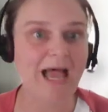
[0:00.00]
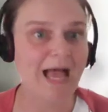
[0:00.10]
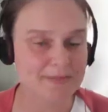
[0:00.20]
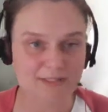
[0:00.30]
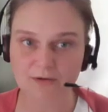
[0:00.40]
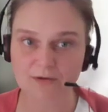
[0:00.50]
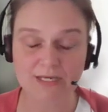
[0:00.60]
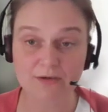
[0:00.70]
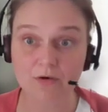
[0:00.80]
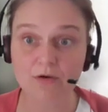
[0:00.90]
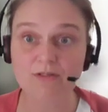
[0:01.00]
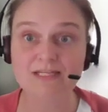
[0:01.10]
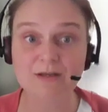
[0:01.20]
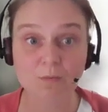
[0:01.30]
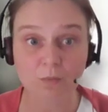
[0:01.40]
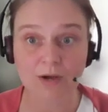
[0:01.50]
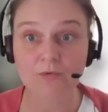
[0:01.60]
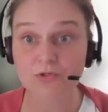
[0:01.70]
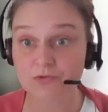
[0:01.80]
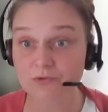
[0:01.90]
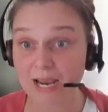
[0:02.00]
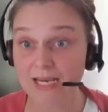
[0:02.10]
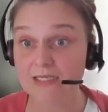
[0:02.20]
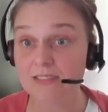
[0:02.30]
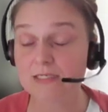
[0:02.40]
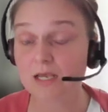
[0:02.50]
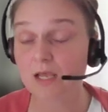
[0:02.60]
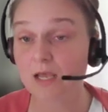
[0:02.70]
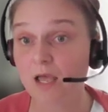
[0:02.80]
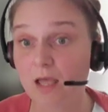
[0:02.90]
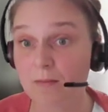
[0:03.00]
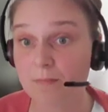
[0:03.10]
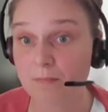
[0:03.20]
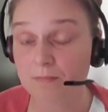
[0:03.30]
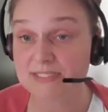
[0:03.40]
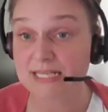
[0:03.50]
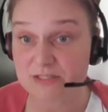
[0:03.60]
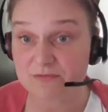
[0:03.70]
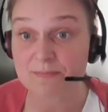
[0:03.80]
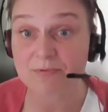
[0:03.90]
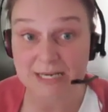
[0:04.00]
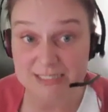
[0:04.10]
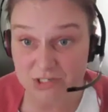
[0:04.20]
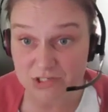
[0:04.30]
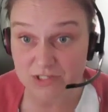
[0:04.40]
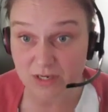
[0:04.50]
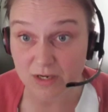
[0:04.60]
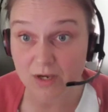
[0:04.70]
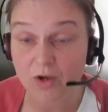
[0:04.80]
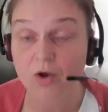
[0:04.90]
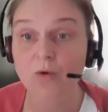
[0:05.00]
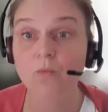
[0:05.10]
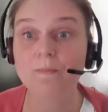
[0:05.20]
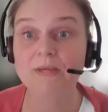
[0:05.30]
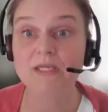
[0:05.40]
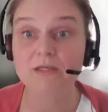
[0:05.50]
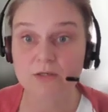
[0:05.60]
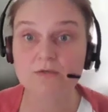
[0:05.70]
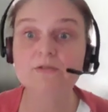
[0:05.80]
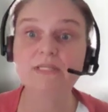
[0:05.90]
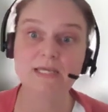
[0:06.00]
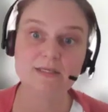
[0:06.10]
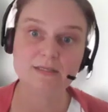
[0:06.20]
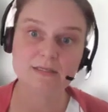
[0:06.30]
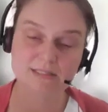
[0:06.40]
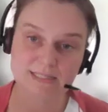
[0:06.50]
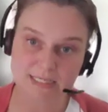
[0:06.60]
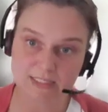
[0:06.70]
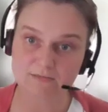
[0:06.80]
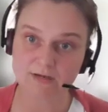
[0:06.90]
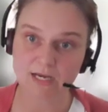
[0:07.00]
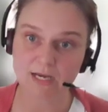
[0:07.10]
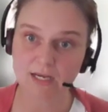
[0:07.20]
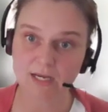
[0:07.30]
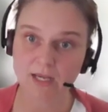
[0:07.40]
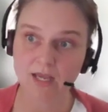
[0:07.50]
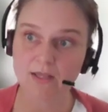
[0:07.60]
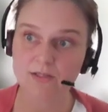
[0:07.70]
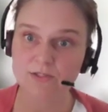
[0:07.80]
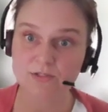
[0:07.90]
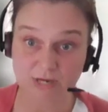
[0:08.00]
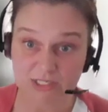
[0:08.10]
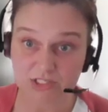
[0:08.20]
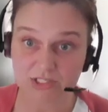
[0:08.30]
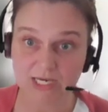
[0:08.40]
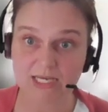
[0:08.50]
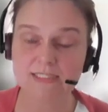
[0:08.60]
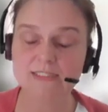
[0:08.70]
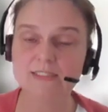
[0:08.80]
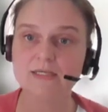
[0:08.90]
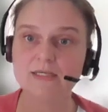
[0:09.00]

Absolutely not. And a well-trained sensory practitioner will be using sensory strategies